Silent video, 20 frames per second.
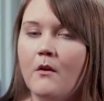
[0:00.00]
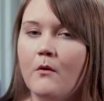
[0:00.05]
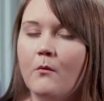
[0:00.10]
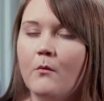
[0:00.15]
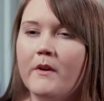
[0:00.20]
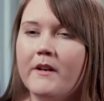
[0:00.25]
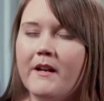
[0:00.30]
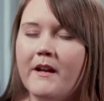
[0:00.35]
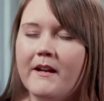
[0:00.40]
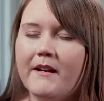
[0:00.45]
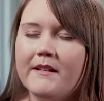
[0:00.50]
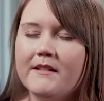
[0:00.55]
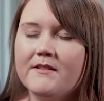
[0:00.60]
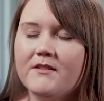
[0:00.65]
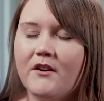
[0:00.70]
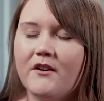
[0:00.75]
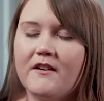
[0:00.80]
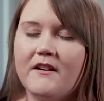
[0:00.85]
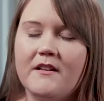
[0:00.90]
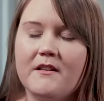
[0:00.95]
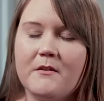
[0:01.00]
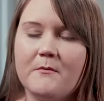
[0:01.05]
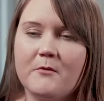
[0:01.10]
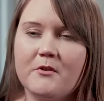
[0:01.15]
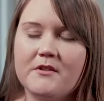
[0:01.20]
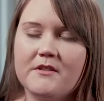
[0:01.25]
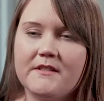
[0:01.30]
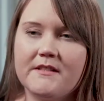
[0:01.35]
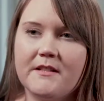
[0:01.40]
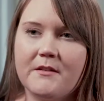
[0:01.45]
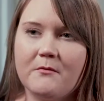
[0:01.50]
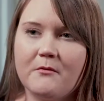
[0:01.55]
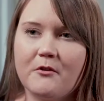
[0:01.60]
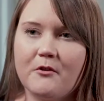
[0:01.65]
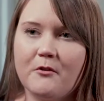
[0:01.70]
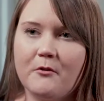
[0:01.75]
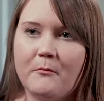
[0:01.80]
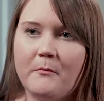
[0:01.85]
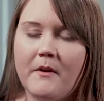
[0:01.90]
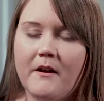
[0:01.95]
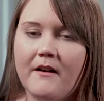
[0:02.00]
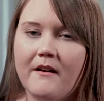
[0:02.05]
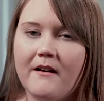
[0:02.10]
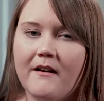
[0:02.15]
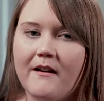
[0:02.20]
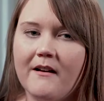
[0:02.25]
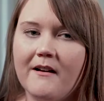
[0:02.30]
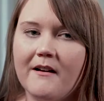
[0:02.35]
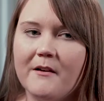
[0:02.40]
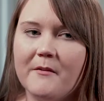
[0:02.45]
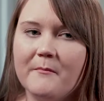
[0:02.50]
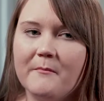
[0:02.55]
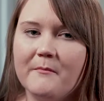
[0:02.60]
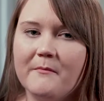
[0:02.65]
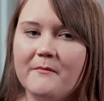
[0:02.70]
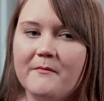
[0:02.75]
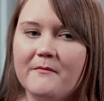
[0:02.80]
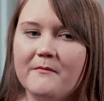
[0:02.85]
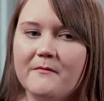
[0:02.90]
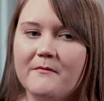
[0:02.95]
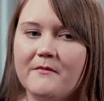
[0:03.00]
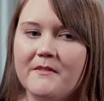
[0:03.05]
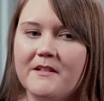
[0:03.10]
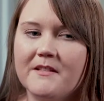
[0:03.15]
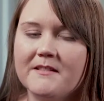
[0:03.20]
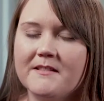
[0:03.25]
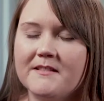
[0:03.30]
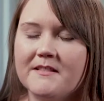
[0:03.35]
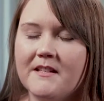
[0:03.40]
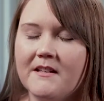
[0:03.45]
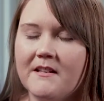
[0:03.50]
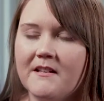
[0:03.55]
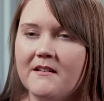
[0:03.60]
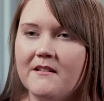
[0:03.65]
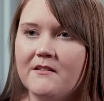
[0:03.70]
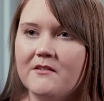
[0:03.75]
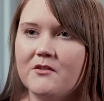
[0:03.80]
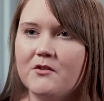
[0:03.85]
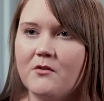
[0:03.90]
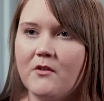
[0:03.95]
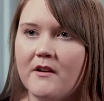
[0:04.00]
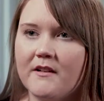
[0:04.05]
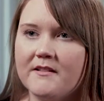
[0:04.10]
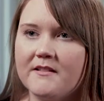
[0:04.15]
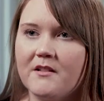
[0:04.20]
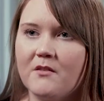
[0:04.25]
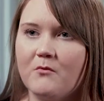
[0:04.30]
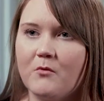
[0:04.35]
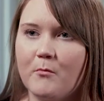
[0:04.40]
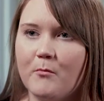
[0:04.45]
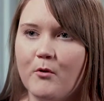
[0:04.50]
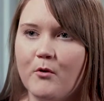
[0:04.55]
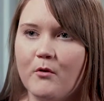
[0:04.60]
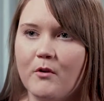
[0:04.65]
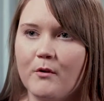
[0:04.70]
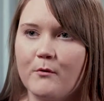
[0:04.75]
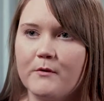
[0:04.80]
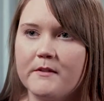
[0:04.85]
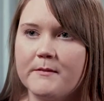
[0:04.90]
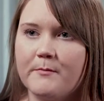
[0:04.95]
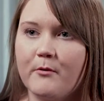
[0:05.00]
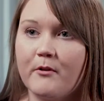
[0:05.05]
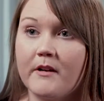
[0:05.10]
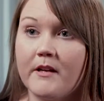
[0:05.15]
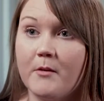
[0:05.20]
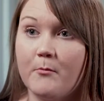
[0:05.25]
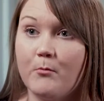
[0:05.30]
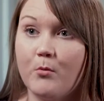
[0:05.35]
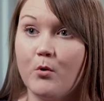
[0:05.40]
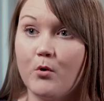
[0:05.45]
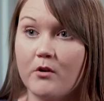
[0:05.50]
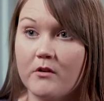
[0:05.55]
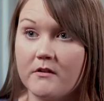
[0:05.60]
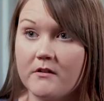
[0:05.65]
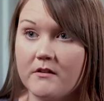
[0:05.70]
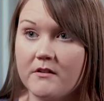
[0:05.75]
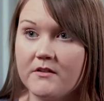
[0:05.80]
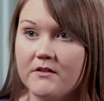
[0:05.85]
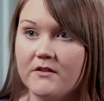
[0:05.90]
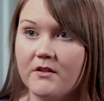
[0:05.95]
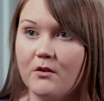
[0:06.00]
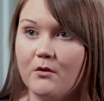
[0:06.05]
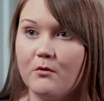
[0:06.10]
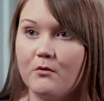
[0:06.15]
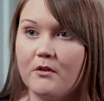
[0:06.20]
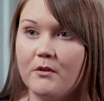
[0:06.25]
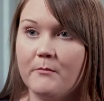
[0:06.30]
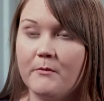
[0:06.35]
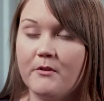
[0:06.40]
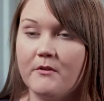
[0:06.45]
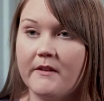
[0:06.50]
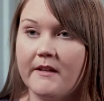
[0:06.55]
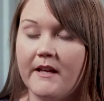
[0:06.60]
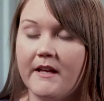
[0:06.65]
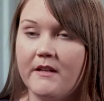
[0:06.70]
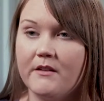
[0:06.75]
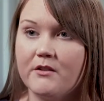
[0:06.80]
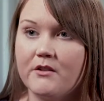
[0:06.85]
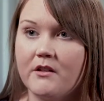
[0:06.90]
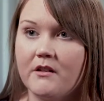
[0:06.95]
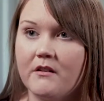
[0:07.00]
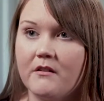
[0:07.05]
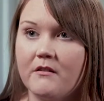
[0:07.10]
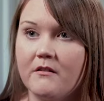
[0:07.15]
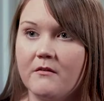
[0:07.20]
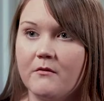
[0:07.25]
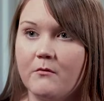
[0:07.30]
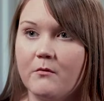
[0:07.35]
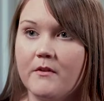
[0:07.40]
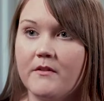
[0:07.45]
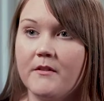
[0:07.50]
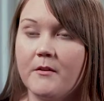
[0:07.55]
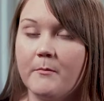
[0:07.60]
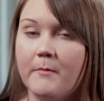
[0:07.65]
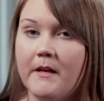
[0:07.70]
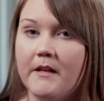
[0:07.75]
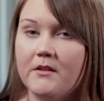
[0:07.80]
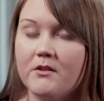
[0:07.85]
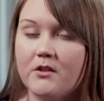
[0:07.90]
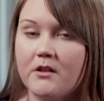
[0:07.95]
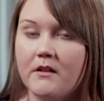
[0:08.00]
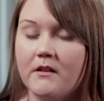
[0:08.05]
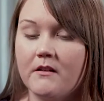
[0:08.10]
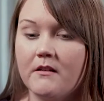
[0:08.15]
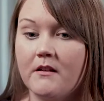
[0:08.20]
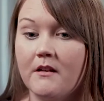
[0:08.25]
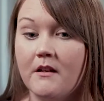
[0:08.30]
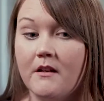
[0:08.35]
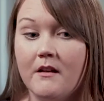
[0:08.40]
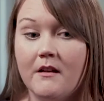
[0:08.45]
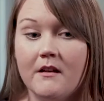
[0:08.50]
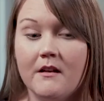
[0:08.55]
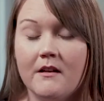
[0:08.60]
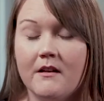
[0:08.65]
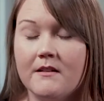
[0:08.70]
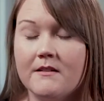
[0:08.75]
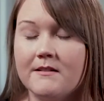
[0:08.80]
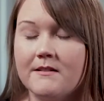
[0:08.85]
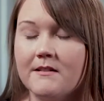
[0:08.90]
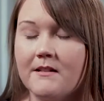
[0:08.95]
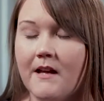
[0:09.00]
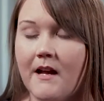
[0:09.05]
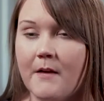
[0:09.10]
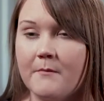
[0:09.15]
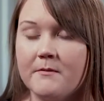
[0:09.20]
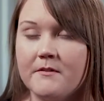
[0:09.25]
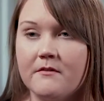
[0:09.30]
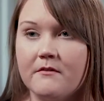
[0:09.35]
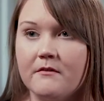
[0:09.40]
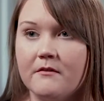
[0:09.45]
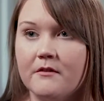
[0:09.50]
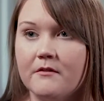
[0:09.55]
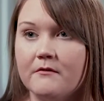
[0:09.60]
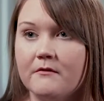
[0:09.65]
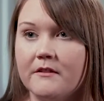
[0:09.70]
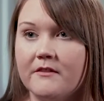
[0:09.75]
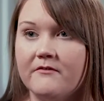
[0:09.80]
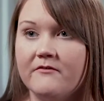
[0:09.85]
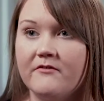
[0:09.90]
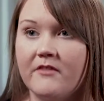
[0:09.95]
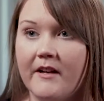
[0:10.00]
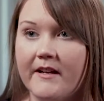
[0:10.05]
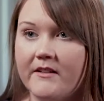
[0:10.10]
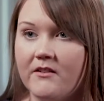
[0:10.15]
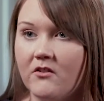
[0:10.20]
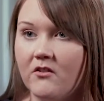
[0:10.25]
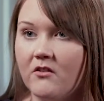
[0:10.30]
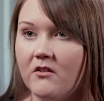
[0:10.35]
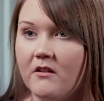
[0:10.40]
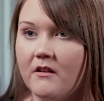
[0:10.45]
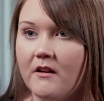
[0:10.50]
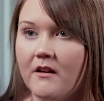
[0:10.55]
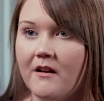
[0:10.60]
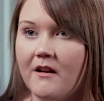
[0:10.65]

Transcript: When I started in the emergency room, instant trust and rapport was pretty important. So communication with the patient is absolutely vital.